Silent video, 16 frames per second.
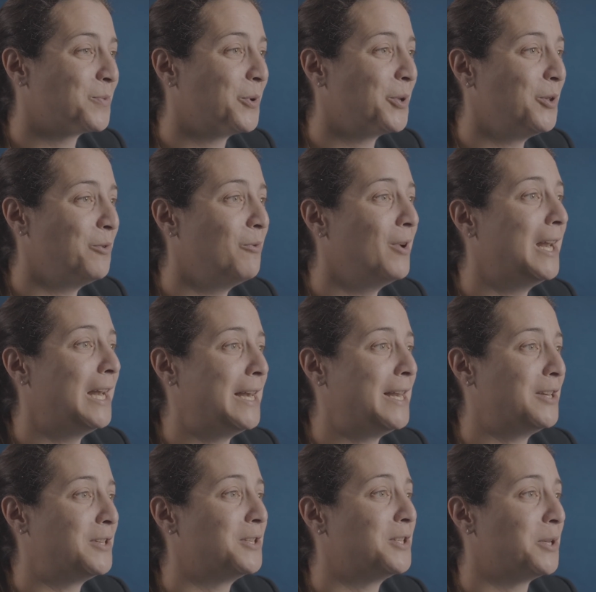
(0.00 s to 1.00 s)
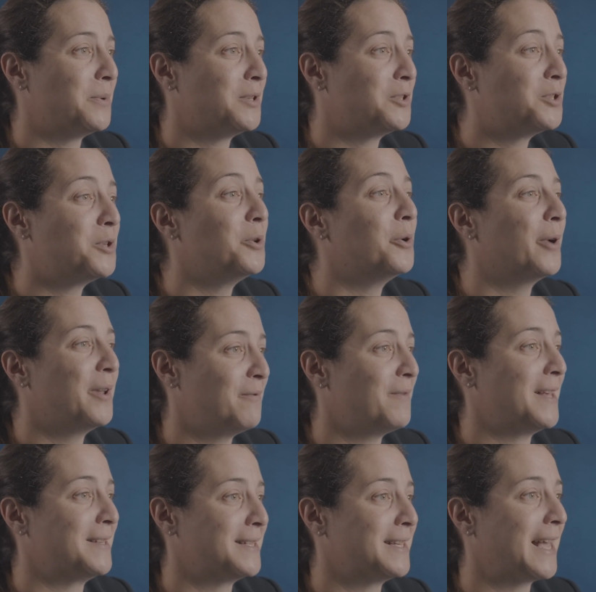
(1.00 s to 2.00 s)
what you really need to do is do your
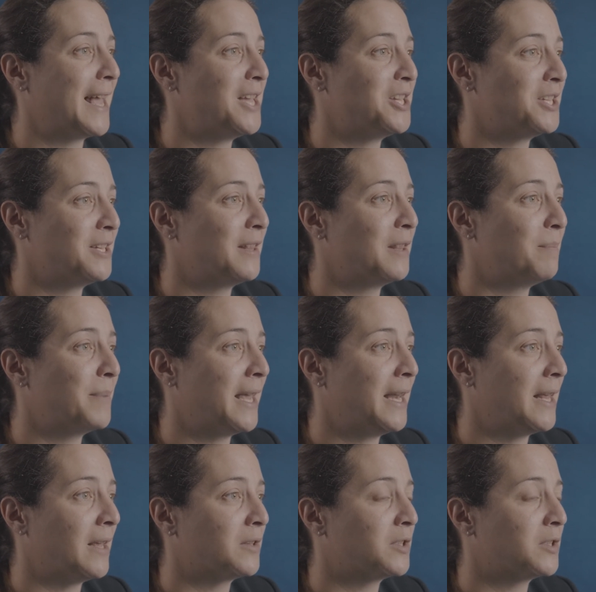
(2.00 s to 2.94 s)
investigation at the beginning.